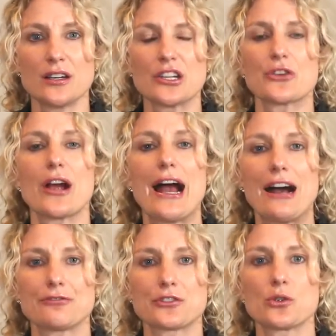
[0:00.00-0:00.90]
your
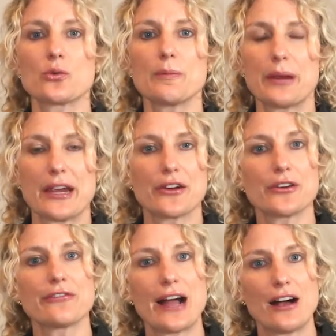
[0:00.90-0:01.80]
after
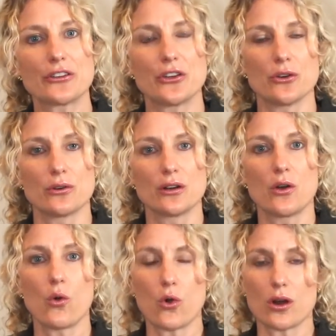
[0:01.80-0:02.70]
repaired value,
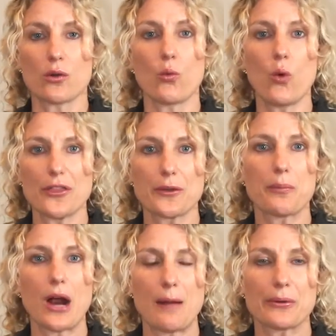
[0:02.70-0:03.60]
or what the
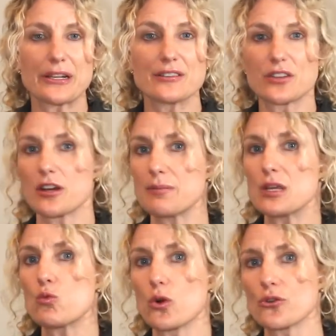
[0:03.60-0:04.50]
property is going to
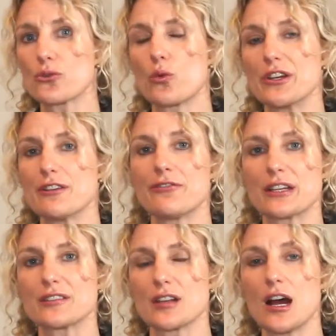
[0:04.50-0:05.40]
be worth when you
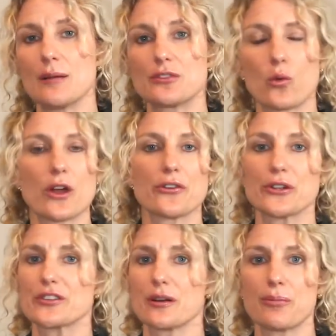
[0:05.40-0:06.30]
fix it up. So whether
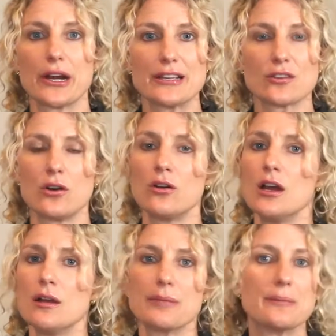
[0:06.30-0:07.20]
it's an appraisal,
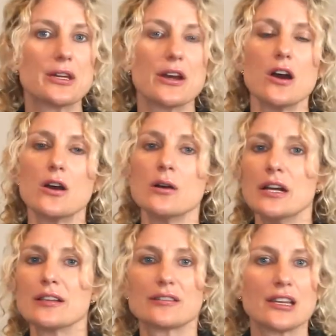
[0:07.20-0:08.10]
BPO,
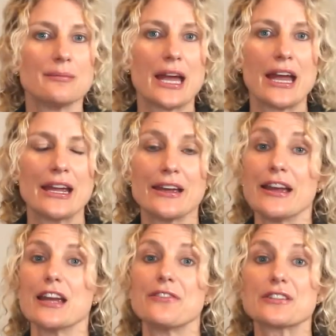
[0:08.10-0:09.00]
CMA,
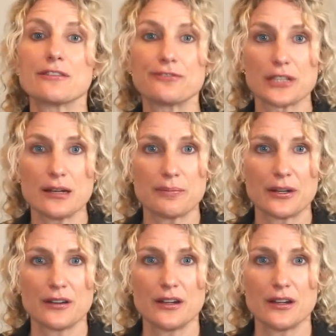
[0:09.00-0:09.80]
if it's a flip,